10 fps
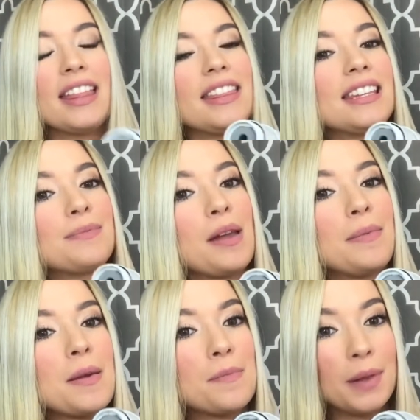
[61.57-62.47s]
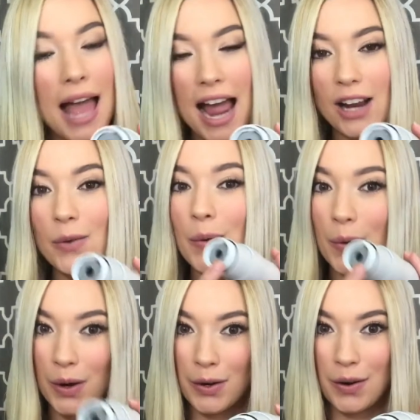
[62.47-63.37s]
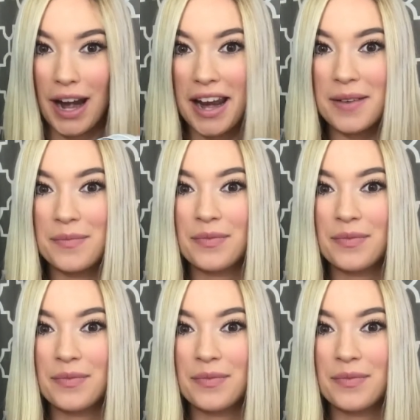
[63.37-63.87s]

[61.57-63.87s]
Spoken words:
This may be black or gray.